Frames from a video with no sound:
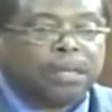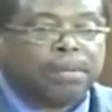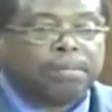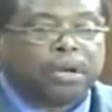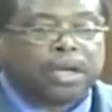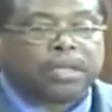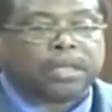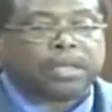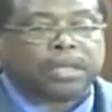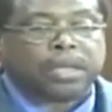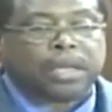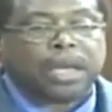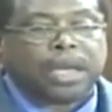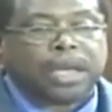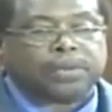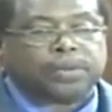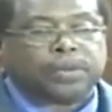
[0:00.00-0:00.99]
But,
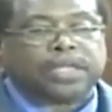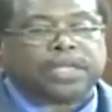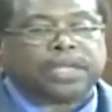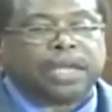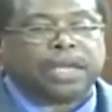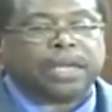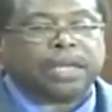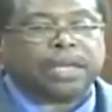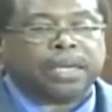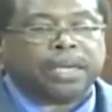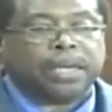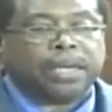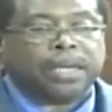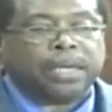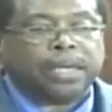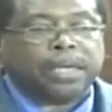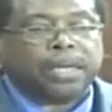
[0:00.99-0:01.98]
as we say,
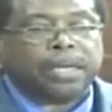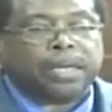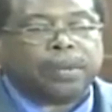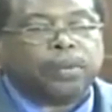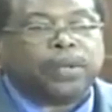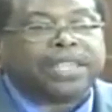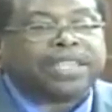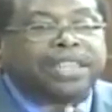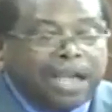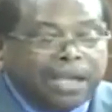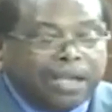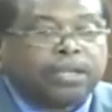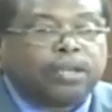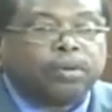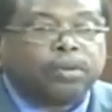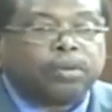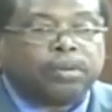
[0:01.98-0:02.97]
we
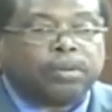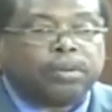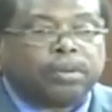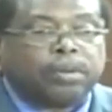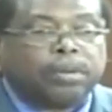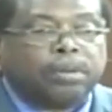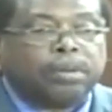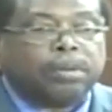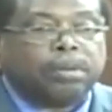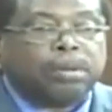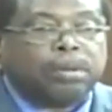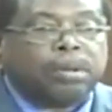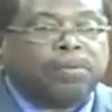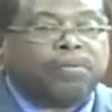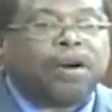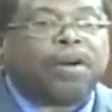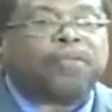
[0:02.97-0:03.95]
thank you
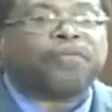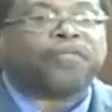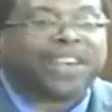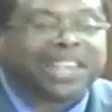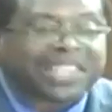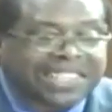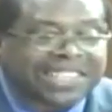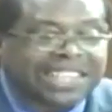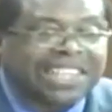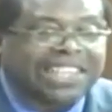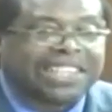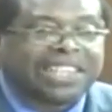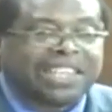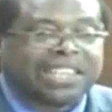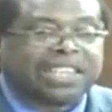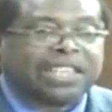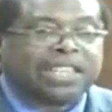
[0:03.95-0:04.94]
for
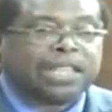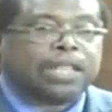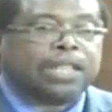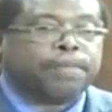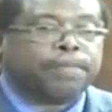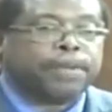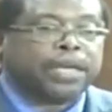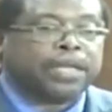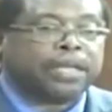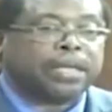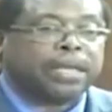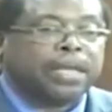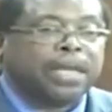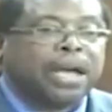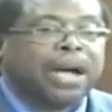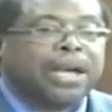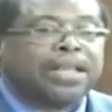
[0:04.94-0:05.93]
facilitating the debate
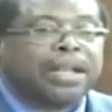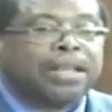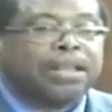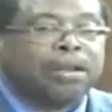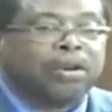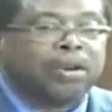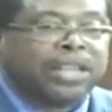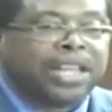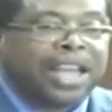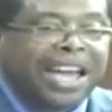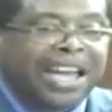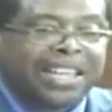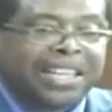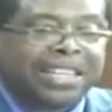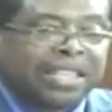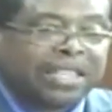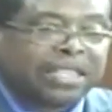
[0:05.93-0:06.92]
and allowing
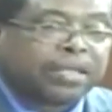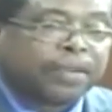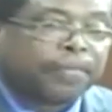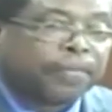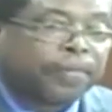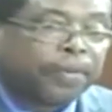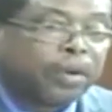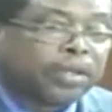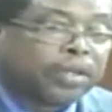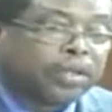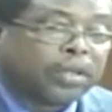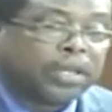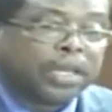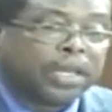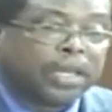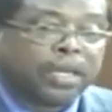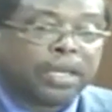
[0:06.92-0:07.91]
ideas to flow
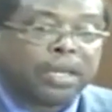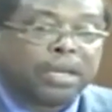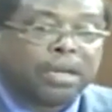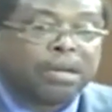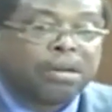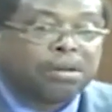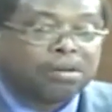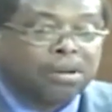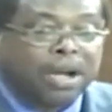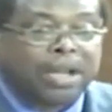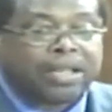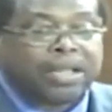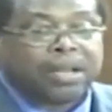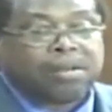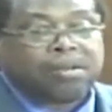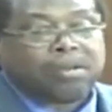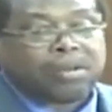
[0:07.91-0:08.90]
today rather
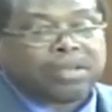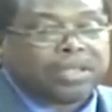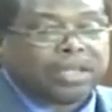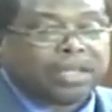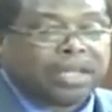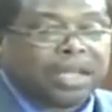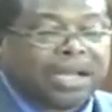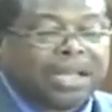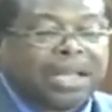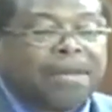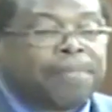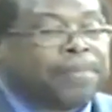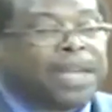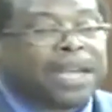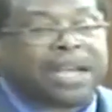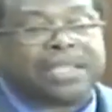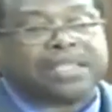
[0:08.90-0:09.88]
than rush it. And I
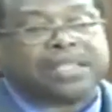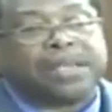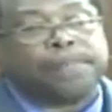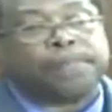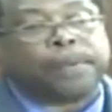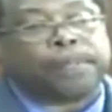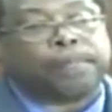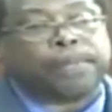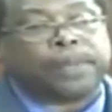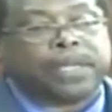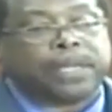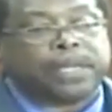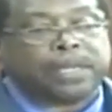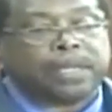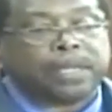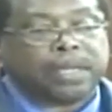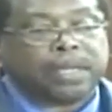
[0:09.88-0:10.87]
make a simple plea
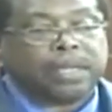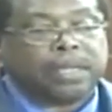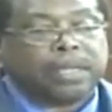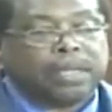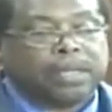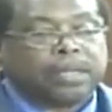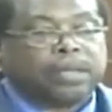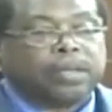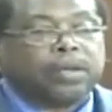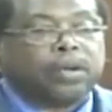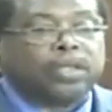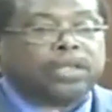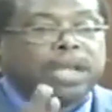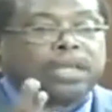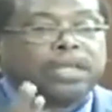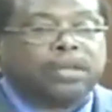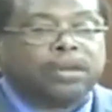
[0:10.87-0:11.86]
to those
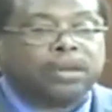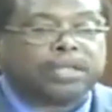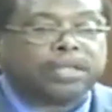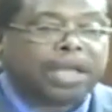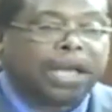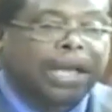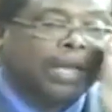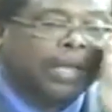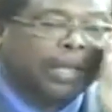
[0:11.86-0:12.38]
on your side.